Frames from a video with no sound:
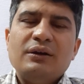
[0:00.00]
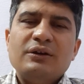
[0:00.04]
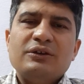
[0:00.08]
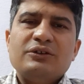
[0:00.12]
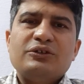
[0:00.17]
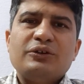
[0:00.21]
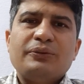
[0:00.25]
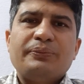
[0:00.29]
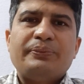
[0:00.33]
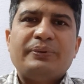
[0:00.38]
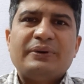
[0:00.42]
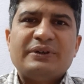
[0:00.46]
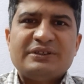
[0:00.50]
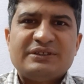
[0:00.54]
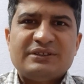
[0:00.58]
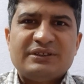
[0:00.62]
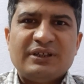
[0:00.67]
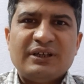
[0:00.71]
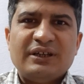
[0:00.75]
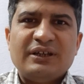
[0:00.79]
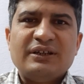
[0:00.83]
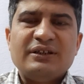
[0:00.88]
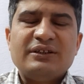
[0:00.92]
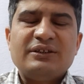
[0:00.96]
So first
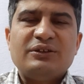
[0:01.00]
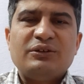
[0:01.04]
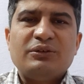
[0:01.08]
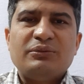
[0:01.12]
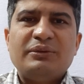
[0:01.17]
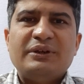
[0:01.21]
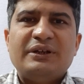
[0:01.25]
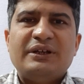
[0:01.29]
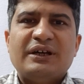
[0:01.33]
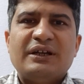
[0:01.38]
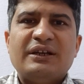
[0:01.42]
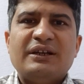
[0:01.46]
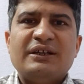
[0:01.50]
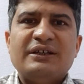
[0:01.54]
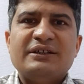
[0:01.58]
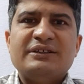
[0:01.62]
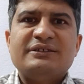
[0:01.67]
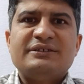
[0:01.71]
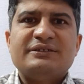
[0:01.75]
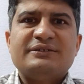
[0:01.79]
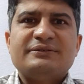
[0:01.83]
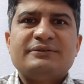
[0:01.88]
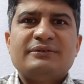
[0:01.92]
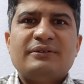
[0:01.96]
thing to be done
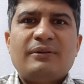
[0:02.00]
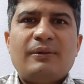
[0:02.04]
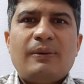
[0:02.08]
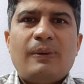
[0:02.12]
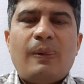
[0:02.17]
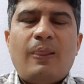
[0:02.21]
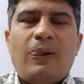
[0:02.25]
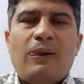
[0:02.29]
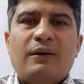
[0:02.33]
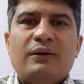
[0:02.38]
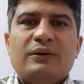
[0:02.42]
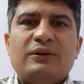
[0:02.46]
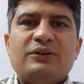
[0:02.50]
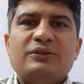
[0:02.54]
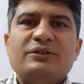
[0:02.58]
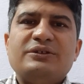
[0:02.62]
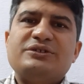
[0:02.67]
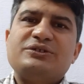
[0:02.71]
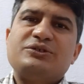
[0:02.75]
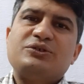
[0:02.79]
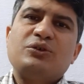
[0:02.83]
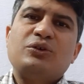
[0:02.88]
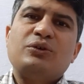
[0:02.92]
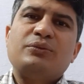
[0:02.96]
is to
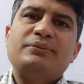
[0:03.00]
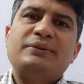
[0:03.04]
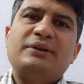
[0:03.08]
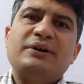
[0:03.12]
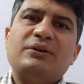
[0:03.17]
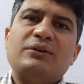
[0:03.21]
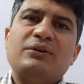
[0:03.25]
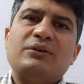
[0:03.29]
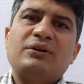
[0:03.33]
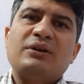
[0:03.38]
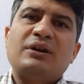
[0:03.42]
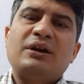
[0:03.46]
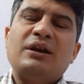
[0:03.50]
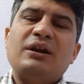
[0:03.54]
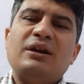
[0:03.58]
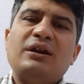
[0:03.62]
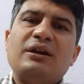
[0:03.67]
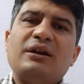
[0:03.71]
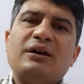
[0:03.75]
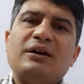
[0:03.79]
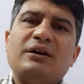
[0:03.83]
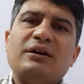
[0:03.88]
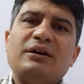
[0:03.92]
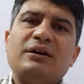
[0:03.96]
stop the oral
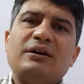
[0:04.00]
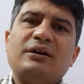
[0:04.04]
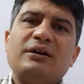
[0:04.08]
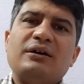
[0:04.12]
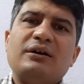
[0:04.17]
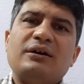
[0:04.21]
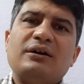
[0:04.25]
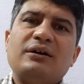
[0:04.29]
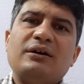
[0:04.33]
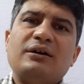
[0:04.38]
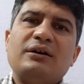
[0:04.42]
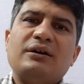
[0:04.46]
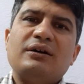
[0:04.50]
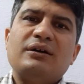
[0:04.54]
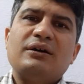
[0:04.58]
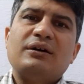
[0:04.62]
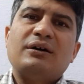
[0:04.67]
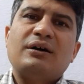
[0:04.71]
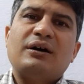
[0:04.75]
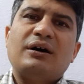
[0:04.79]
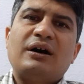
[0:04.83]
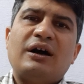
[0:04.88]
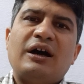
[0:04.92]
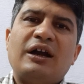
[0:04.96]

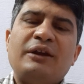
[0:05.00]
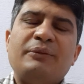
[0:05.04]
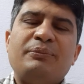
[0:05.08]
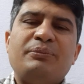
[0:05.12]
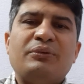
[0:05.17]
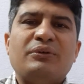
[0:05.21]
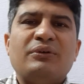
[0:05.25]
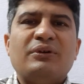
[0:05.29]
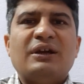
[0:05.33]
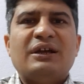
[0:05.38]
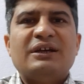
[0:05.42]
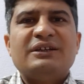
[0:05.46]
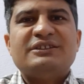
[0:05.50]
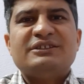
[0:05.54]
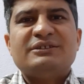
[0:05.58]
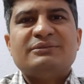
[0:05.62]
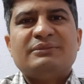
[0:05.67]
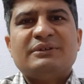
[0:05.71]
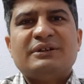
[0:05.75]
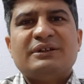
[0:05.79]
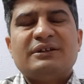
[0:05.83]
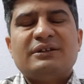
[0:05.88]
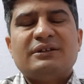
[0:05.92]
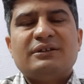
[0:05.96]

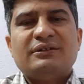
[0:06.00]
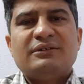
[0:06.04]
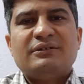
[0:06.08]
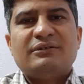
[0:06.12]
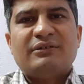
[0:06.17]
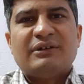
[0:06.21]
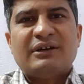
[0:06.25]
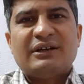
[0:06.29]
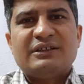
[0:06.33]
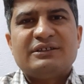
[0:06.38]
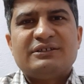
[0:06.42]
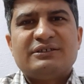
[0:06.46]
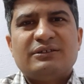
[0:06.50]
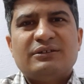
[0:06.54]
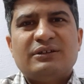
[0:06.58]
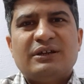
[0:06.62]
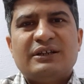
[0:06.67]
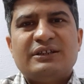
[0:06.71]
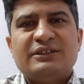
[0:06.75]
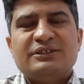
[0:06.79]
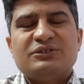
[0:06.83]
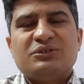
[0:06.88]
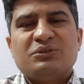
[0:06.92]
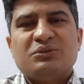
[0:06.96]
hypoglycemic drugs,
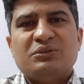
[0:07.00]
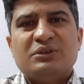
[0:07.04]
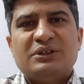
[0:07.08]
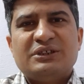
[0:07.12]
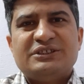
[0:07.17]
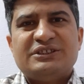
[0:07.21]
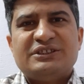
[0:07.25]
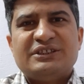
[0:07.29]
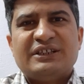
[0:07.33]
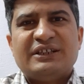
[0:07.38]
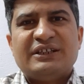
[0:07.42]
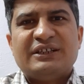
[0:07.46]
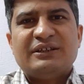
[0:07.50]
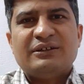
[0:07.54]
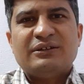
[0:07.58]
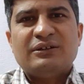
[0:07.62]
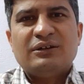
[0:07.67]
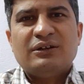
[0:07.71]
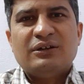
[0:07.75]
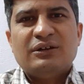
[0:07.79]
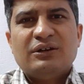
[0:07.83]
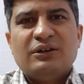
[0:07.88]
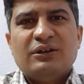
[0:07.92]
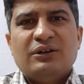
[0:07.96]
that is OHA
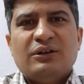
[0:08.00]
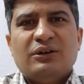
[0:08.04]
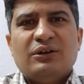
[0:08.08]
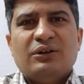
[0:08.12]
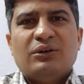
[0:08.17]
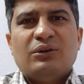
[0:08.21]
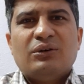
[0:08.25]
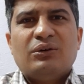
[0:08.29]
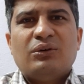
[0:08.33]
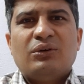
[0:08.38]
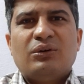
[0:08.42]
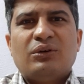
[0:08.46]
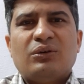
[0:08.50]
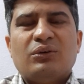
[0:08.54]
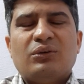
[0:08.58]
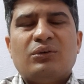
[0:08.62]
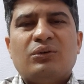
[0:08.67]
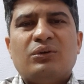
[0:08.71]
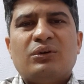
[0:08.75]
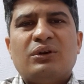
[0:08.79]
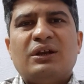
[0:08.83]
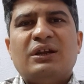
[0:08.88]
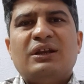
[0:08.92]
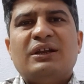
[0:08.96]
or
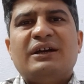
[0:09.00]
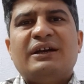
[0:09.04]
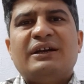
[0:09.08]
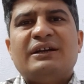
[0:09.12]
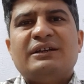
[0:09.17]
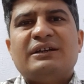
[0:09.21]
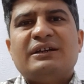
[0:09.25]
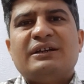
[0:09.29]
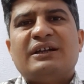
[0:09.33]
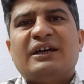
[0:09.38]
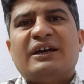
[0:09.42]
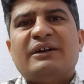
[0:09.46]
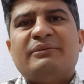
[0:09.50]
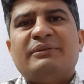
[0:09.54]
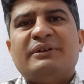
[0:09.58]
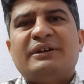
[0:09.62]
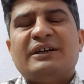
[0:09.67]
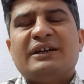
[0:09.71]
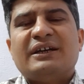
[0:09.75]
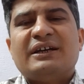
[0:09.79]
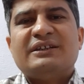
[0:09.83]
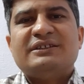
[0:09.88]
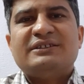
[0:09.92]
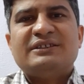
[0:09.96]
oral
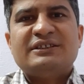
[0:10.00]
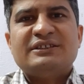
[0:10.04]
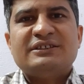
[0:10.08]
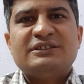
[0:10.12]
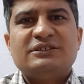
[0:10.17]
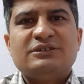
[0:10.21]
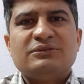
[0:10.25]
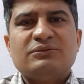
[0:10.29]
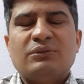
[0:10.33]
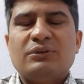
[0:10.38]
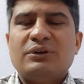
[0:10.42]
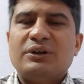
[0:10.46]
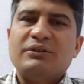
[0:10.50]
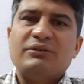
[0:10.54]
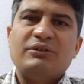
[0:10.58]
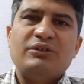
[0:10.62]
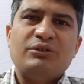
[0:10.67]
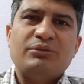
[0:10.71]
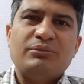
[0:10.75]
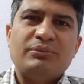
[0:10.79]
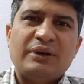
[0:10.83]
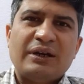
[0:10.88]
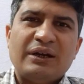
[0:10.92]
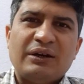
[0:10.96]
anti-diabetic agents, whatever you
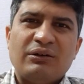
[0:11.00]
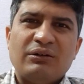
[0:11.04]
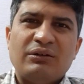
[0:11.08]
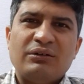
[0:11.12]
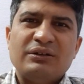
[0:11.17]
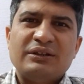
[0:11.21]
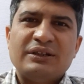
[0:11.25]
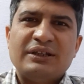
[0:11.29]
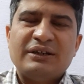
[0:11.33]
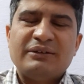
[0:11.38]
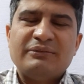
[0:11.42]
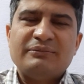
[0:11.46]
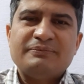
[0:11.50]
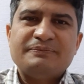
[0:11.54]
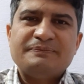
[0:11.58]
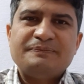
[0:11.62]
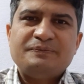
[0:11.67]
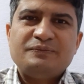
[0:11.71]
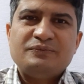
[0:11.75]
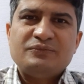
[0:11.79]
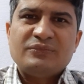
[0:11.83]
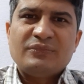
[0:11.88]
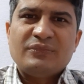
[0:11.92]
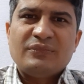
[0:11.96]
may call them,
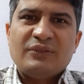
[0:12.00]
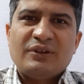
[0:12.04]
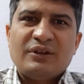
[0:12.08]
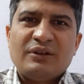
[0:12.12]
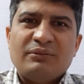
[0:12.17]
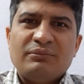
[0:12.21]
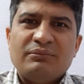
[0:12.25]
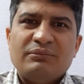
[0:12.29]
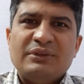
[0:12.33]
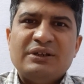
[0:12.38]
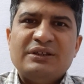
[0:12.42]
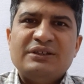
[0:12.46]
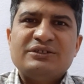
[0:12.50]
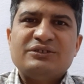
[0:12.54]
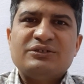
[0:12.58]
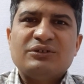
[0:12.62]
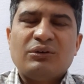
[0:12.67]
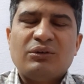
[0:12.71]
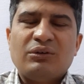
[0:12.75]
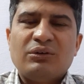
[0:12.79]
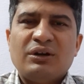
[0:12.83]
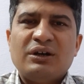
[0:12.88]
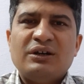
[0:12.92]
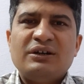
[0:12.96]
means
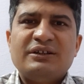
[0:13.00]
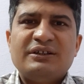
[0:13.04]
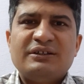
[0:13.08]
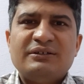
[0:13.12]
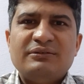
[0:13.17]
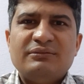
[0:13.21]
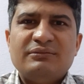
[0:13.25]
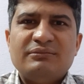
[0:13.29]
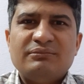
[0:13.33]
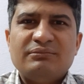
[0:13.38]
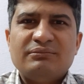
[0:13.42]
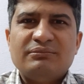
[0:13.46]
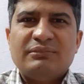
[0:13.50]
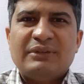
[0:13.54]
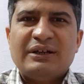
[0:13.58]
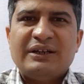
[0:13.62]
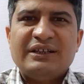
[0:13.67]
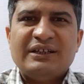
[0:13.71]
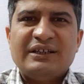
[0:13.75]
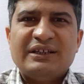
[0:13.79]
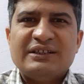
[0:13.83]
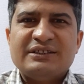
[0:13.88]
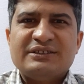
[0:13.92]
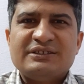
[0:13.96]
oral
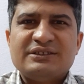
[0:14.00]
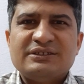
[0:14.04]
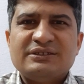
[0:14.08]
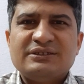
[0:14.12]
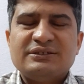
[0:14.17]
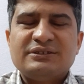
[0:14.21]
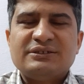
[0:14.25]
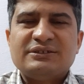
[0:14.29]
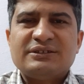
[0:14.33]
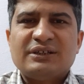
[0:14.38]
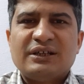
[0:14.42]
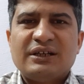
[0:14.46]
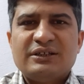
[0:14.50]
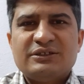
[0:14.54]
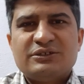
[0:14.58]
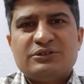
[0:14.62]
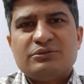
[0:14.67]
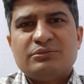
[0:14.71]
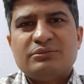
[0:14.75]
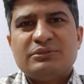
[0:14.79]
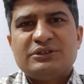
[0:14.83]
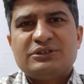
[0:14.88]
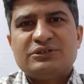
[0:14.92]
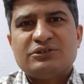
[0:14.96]
medications has to
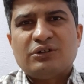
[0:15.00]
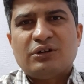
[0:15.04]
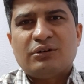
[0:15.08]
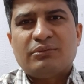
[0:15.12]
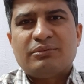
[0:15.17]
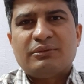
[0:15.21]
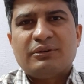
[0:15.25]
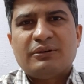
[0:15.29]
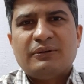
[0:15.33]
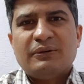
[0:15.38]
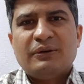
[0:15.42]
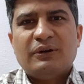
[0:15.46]
be stopped